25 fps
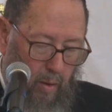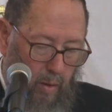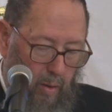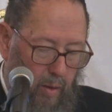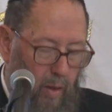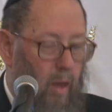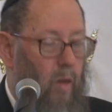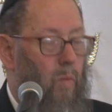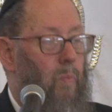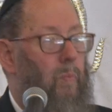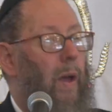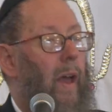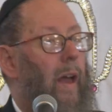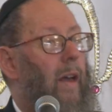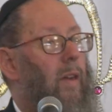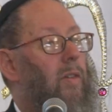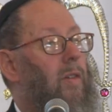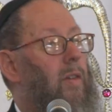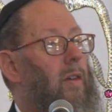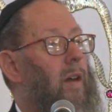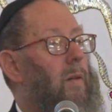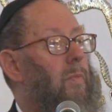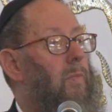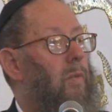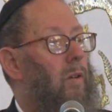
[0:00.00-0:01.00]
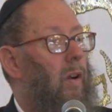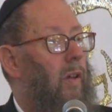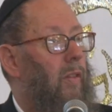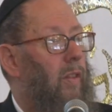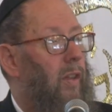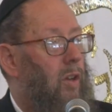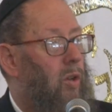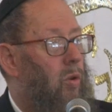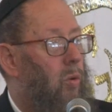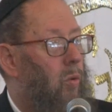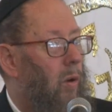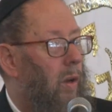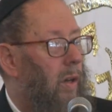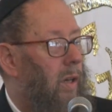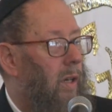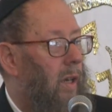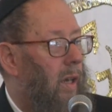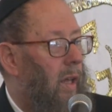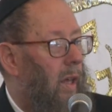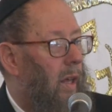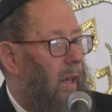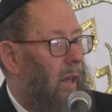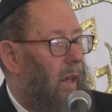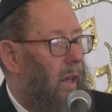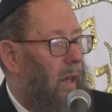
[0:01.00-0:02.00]
This past summer on the
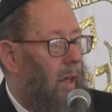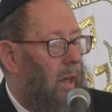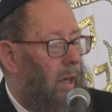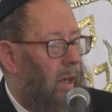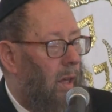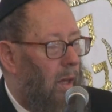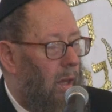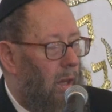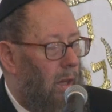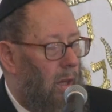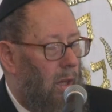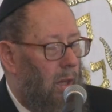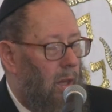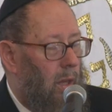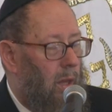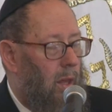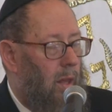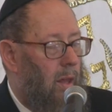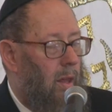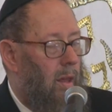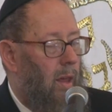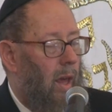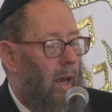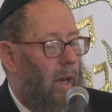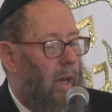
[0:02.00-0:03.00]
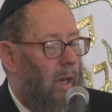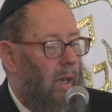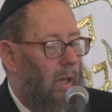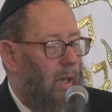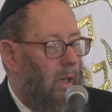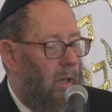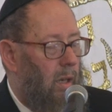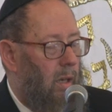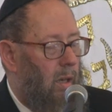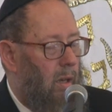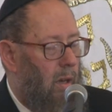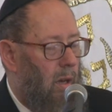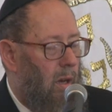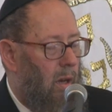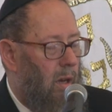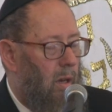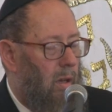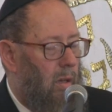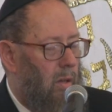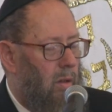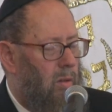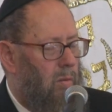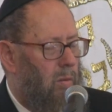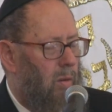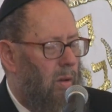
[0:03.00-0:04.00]

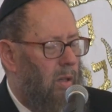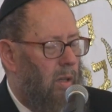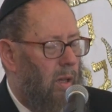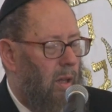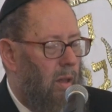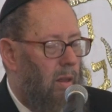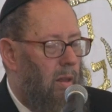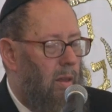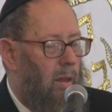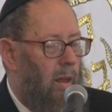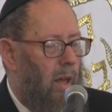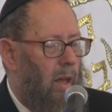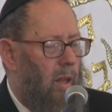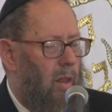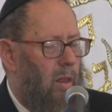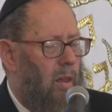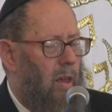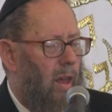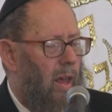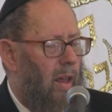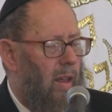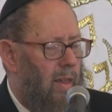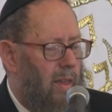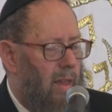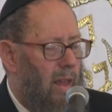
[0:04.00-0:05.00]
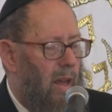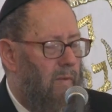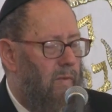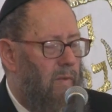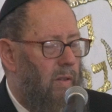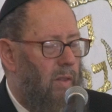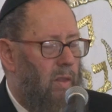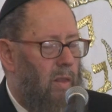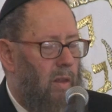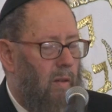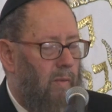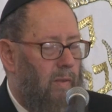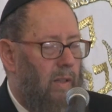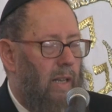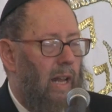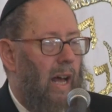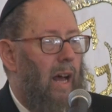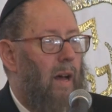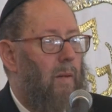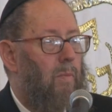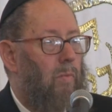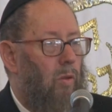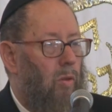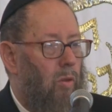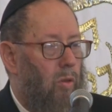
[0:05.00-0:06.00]
27th of
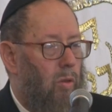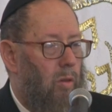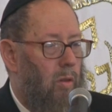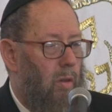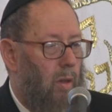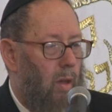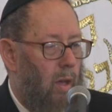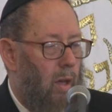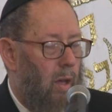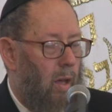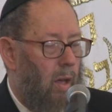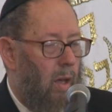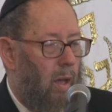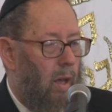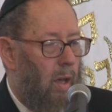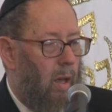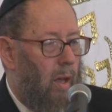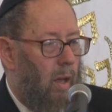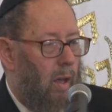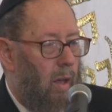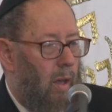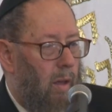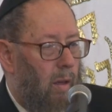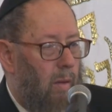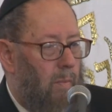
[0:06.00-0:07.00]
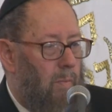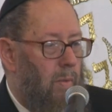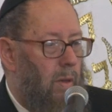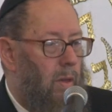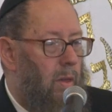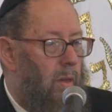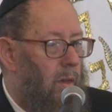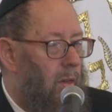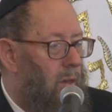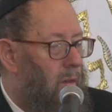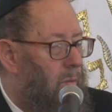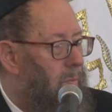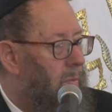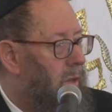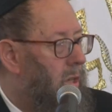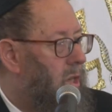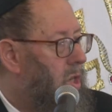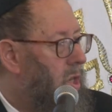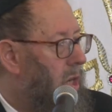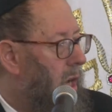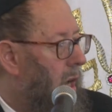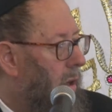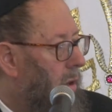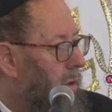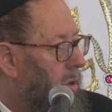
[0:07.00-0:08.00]
Tammuz, Mrs.
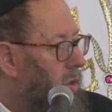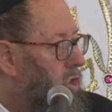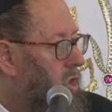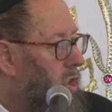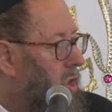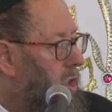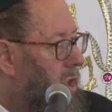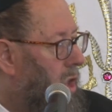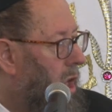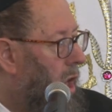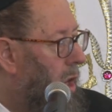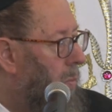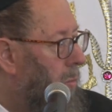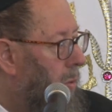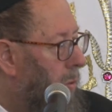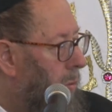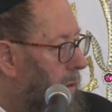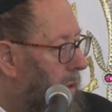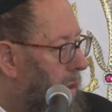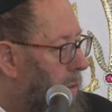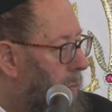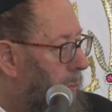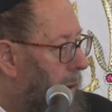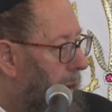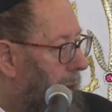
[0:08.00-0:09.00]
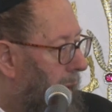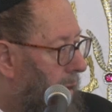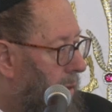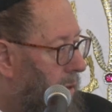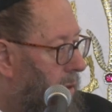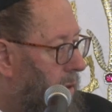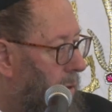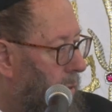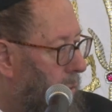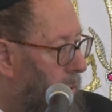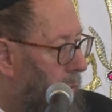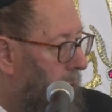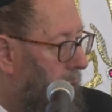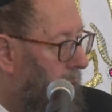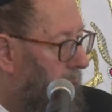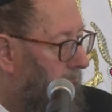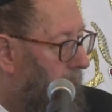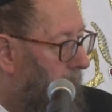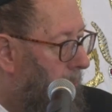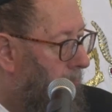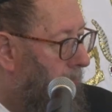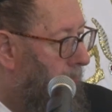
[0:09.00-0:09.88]
Michelle Jacobowitz passed away.